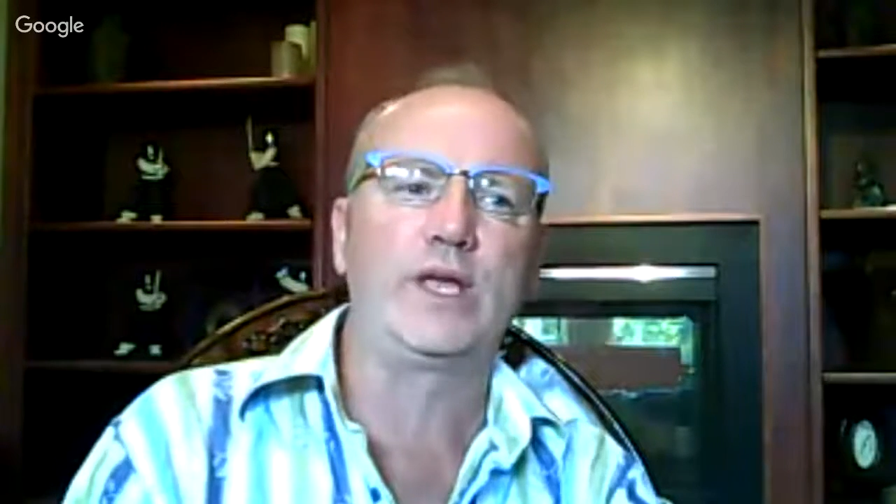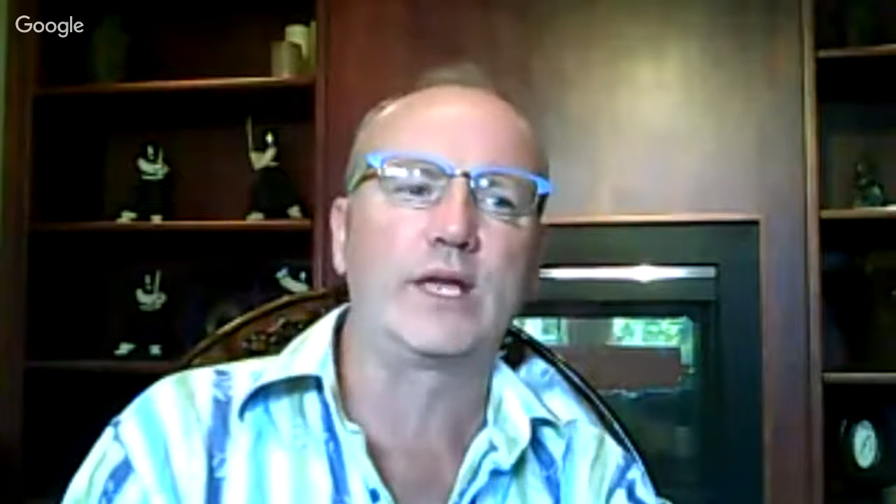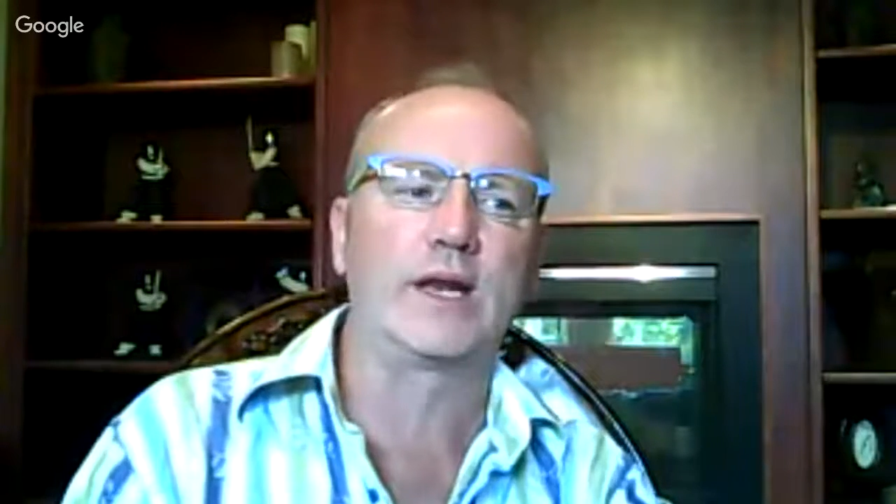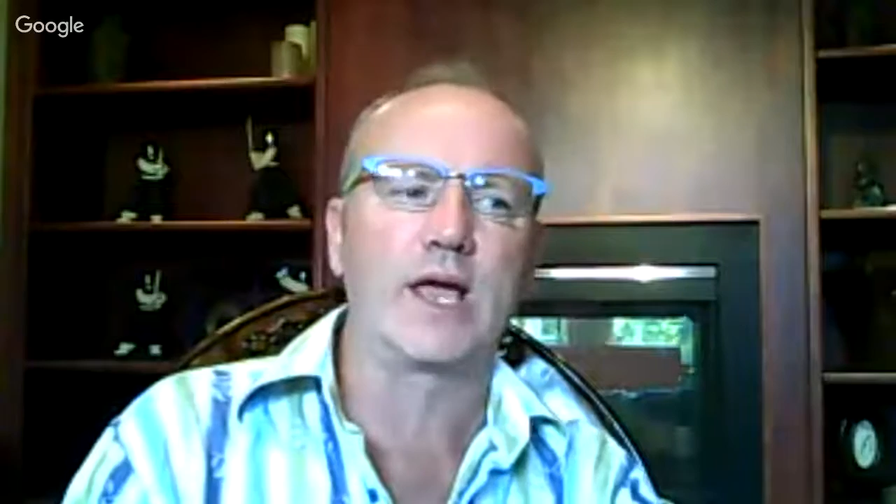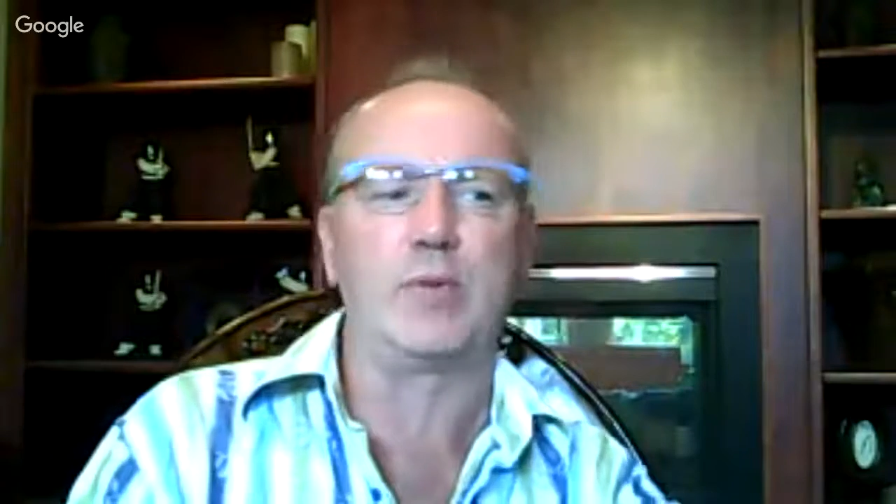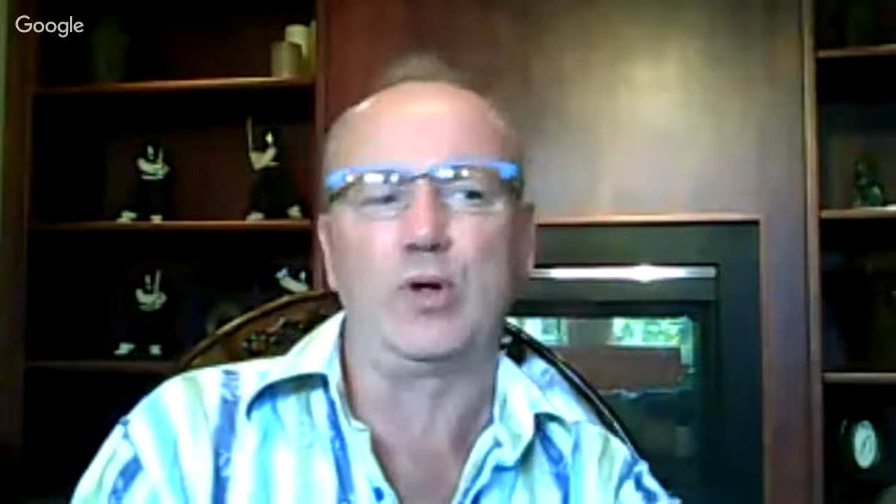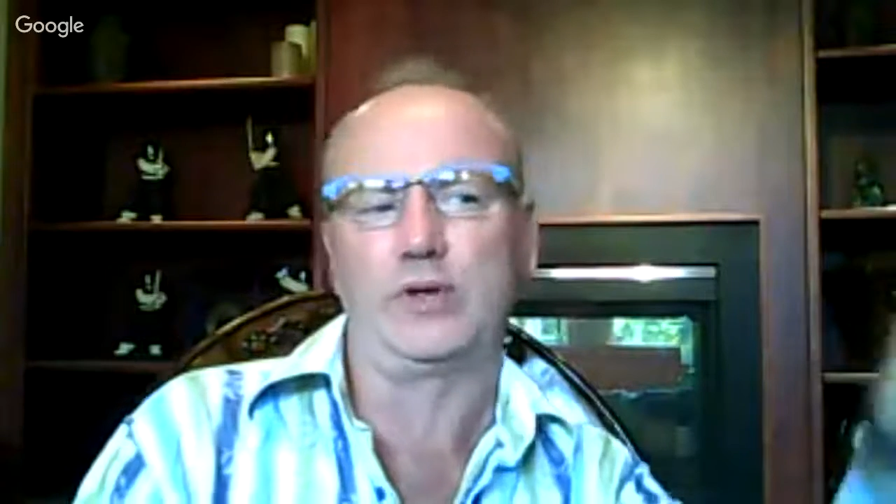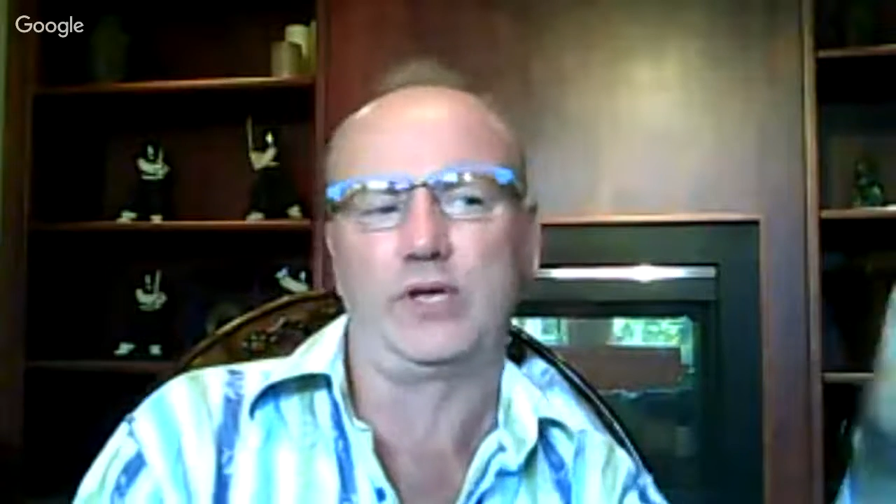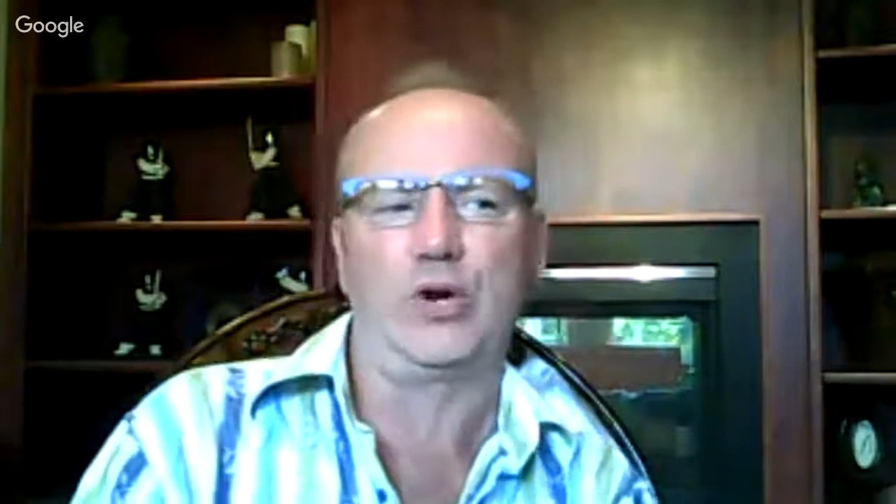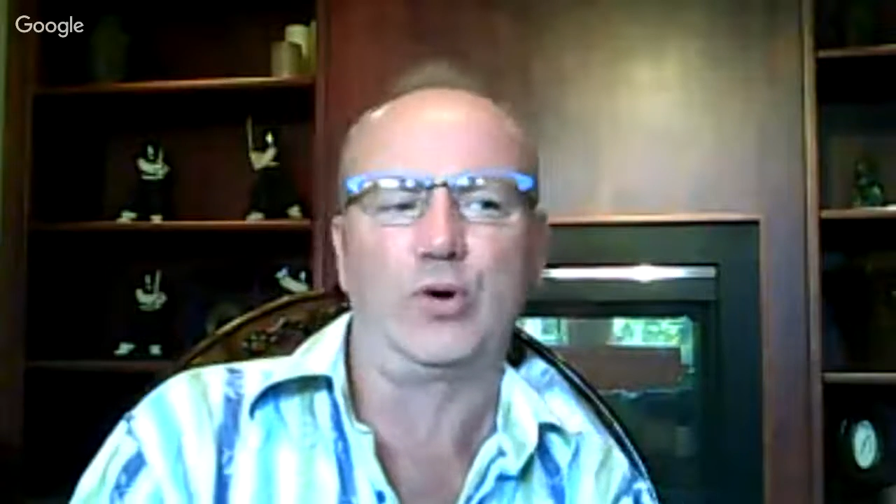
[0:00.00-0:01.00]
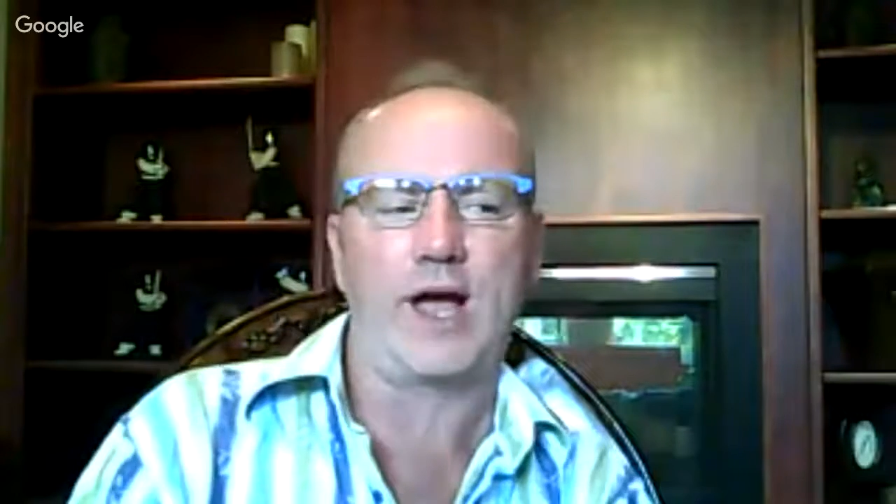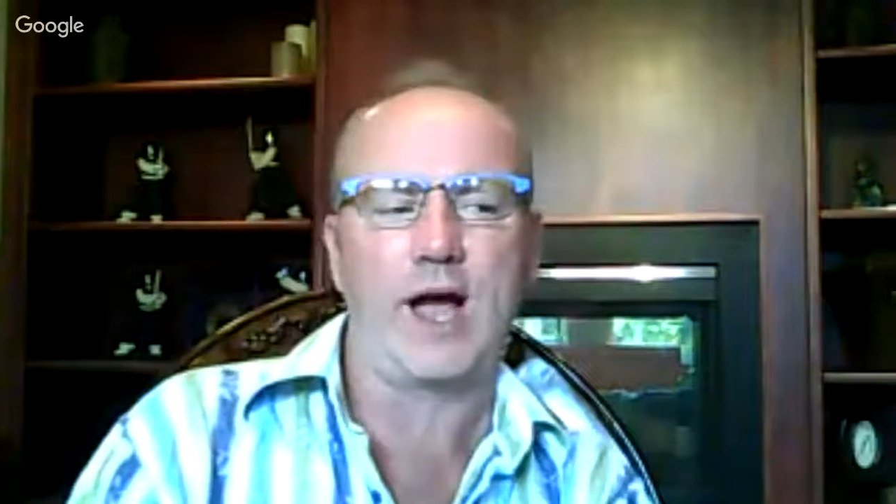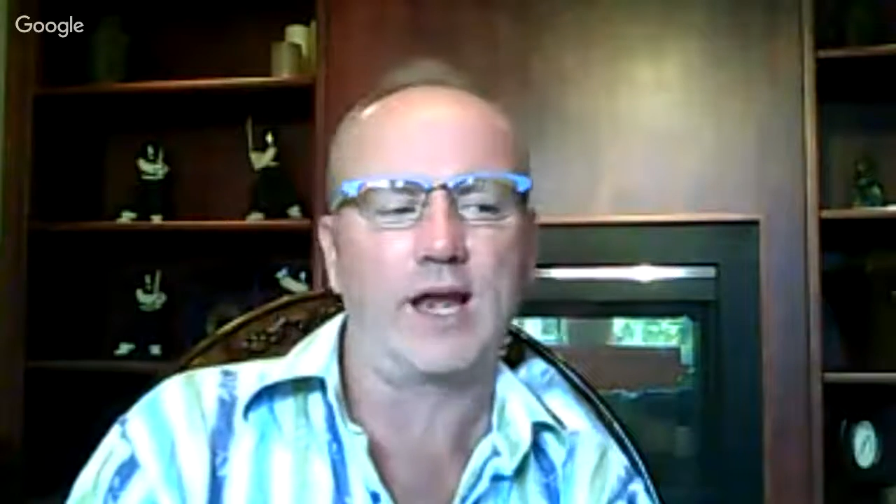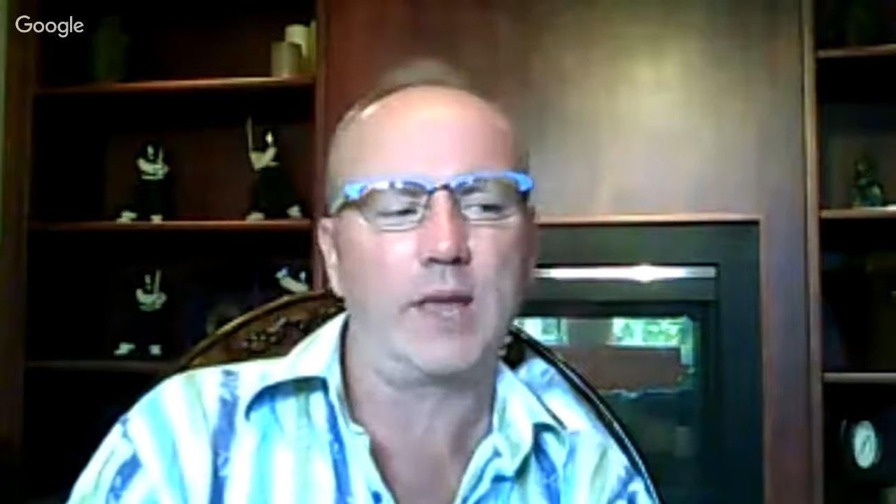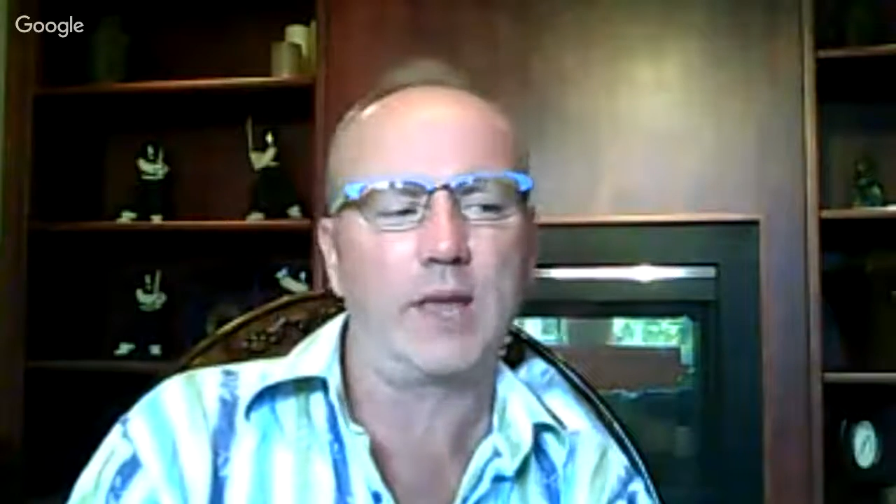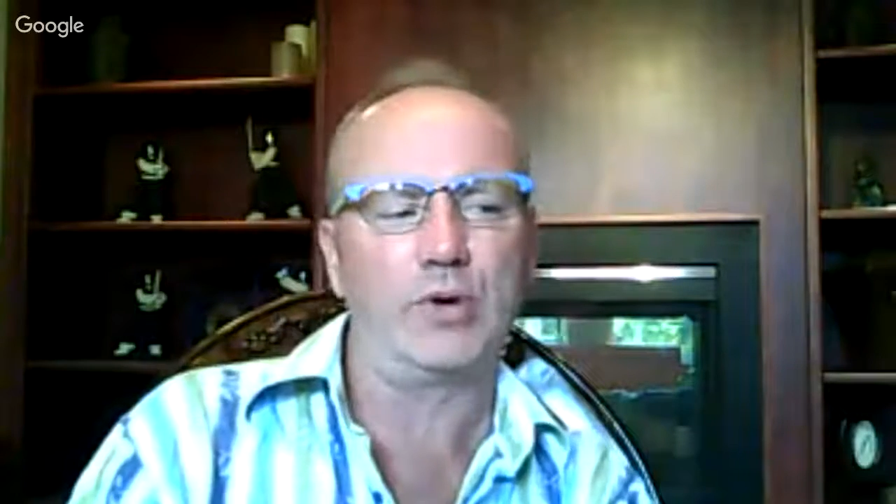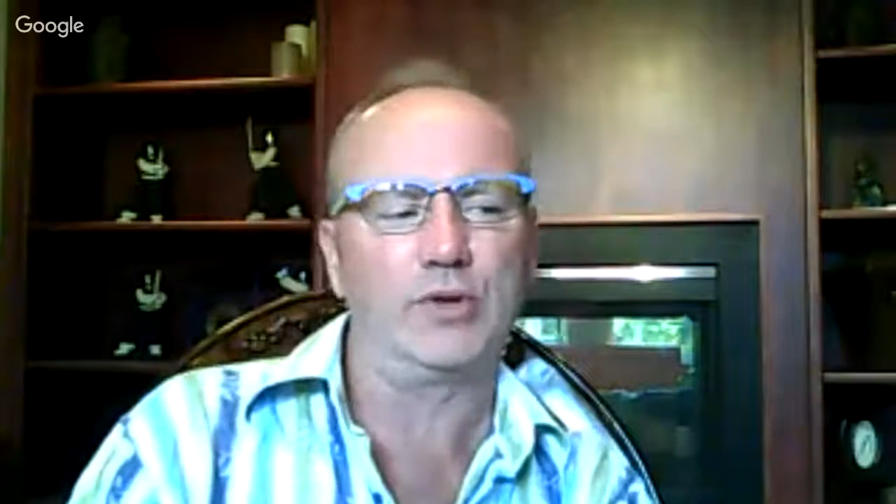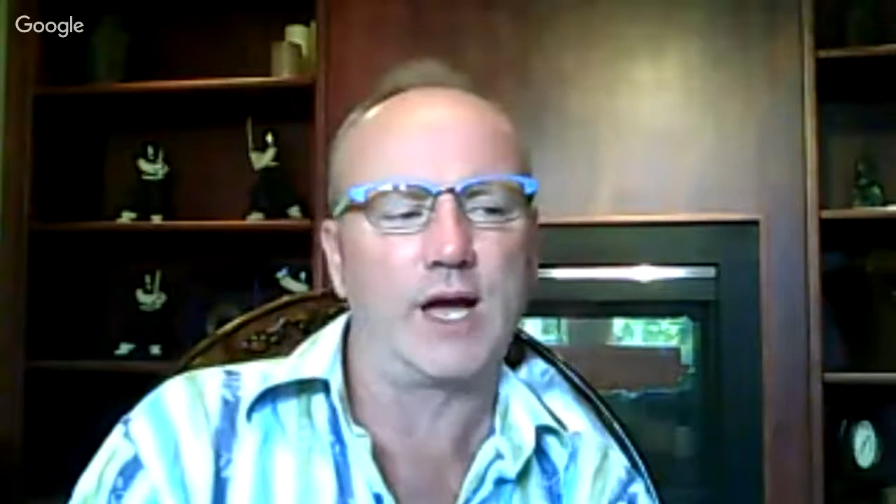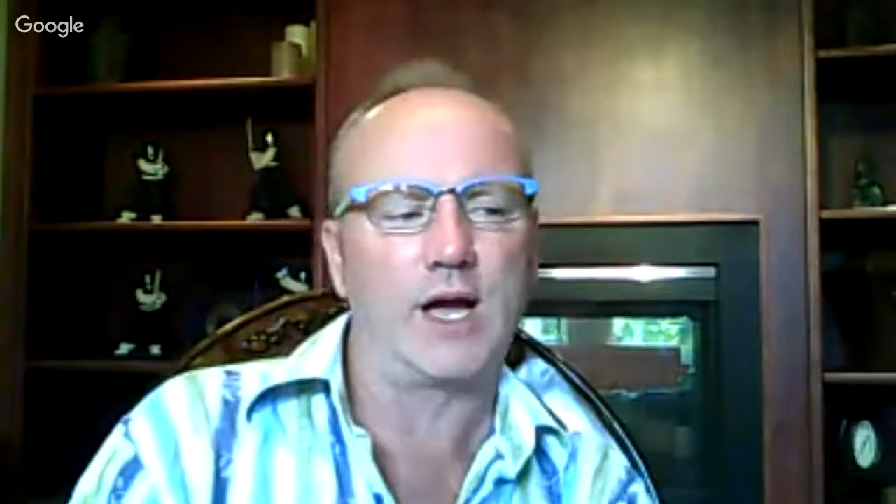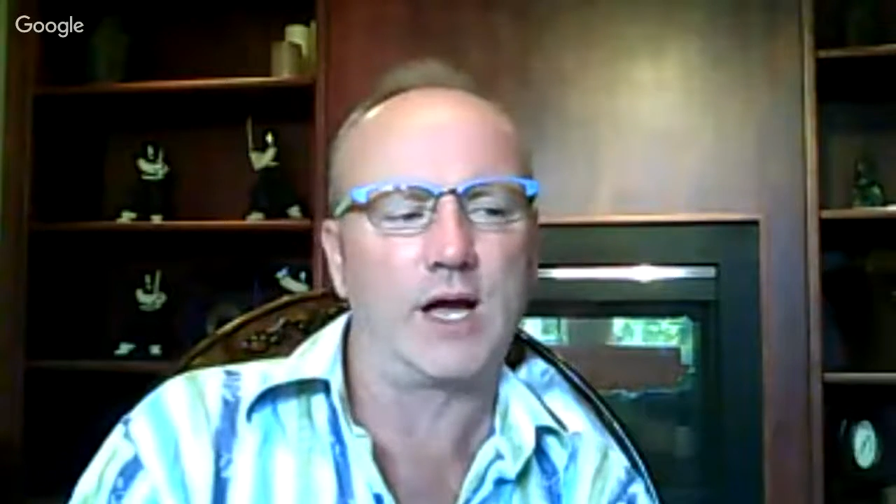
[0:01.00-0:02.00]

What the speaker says: can label, I labeled,